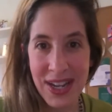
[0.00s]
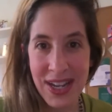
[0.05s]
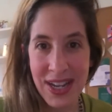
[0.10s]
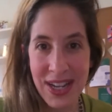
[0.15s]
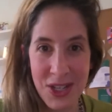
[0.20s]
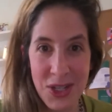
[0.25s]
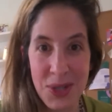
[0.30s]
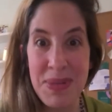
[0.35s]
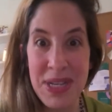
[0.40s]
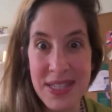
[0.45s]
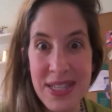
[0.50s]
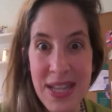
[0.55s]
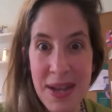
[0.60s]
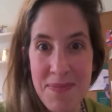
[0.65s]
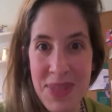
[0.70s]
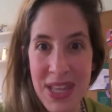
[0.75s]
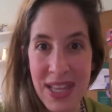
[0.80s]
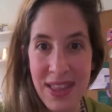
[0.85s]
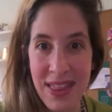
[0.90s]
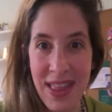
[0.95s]
It should be
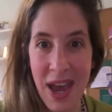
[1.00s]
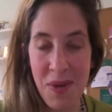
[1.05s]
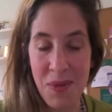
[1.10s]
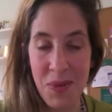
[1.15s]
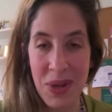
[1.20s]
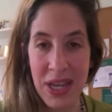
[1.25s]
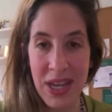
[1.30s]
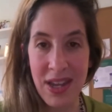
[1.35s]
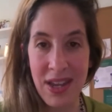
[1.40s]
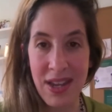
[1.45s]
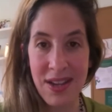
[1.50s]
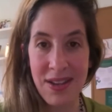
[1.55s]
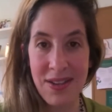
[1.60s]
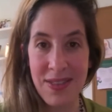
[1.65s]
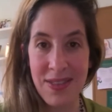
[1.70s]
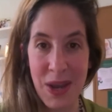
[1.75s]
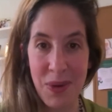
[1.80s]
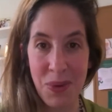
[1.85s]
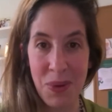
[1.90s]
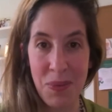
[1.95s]
something that
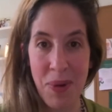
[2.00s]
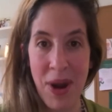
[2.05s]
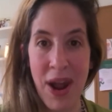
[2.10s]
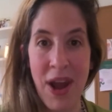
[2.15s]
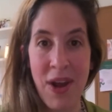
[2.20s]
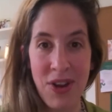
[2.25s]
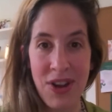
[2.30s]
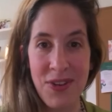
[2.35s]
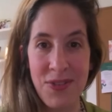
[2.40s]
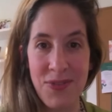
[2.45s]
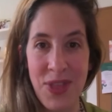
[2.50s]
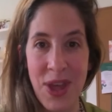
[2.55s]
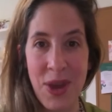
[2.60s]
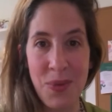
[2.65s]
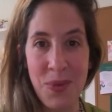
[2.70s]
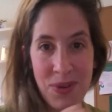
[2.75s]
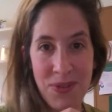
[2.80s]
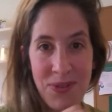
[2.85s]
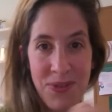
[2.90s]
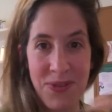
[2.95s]
we're proud of, that
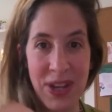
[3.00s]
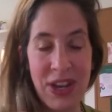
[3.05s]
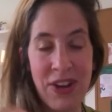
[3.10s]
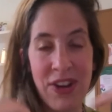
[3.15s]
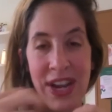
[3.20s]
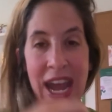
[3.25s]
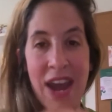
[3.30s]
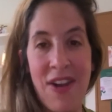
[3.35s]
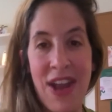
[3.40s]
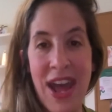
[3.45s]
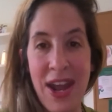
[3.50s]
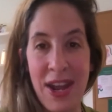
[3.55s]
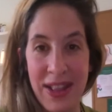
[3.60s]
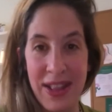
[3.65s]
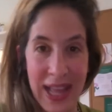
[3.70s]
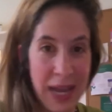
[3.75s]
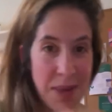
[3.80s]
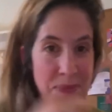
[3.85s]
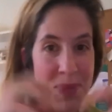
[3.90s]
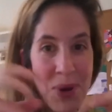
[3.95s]
we're figuring out how to
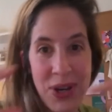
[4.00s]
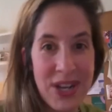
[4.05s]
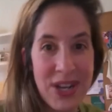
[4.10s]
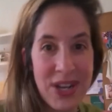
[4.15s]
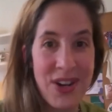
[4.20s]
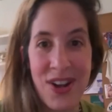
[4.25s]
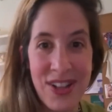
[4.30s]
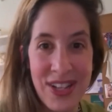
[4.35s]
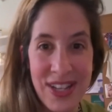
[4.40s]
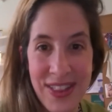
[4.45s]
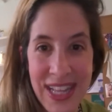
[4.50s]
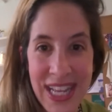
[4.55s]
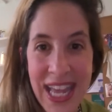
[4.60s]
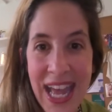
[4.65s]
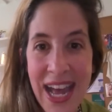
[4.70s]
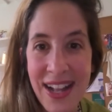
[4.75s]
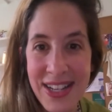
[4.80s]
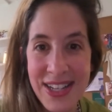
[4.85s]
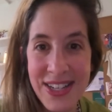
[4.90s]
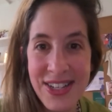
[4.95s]
like put it all in the
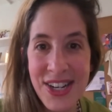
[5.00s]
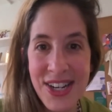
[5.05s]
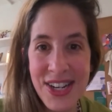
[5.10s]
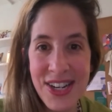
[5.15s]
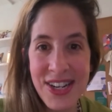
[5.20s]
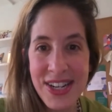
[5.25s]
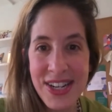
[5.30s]
calendar.